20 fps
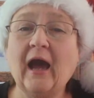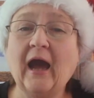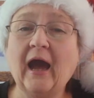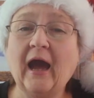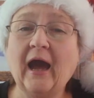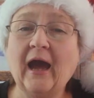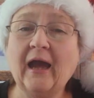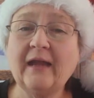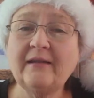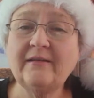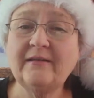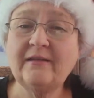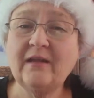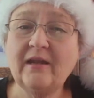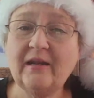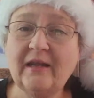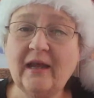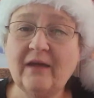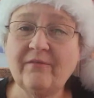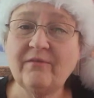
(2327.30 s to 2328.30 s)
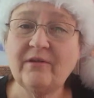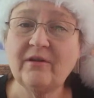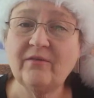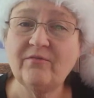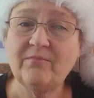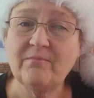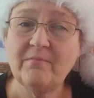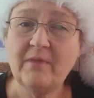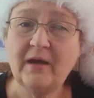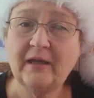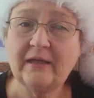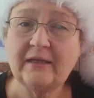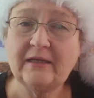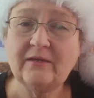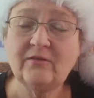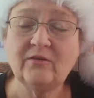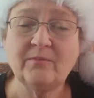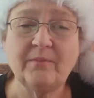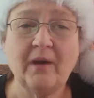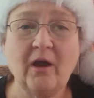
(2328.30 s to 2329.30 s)
I did not have enough
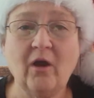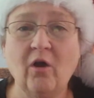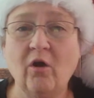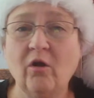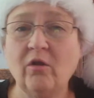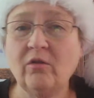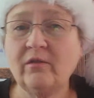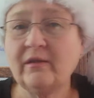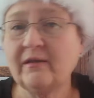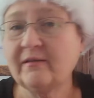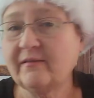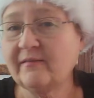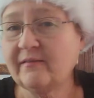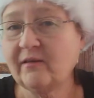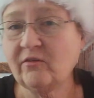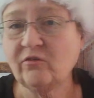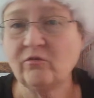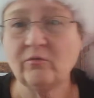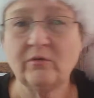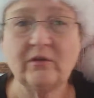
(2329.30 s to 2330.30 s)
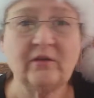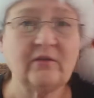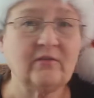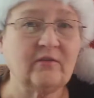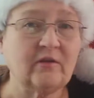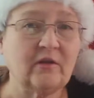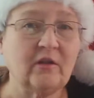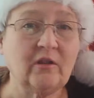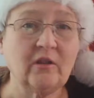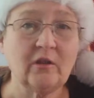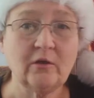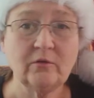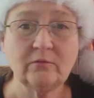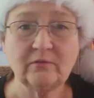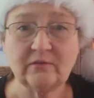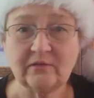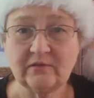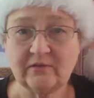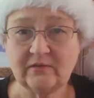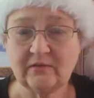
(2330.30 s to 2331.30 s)
money to buy all the accessories and
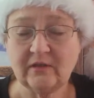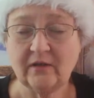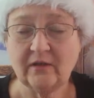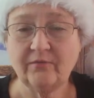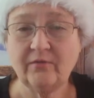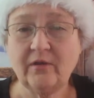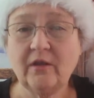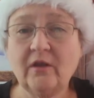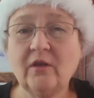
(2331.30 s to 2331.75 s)
clothes and stuff.